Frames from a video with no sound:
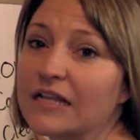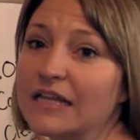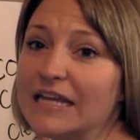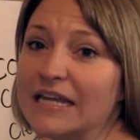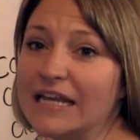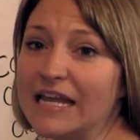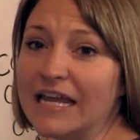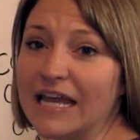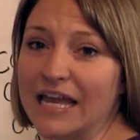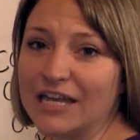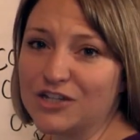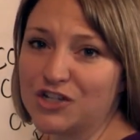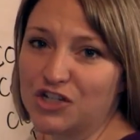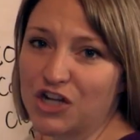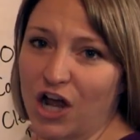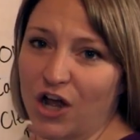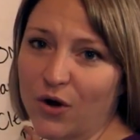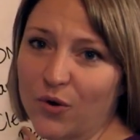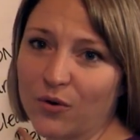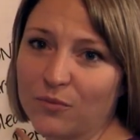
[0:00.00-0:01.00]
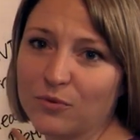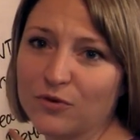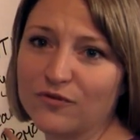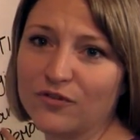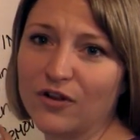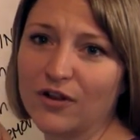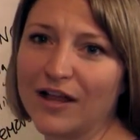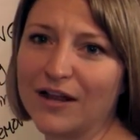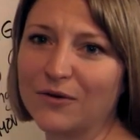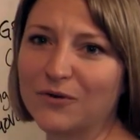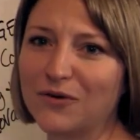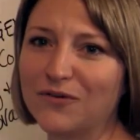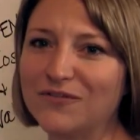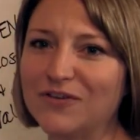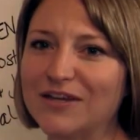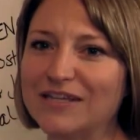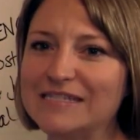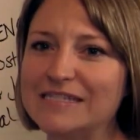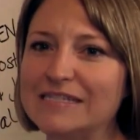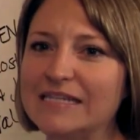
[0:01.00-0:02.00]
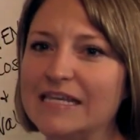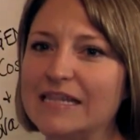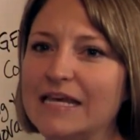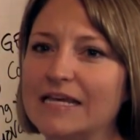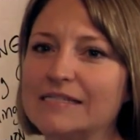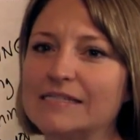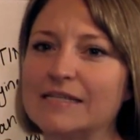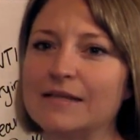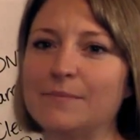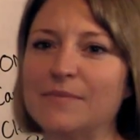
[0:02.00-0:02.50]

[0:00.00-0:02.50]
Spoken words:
cleaning and junk removal. I don't know if you can see this.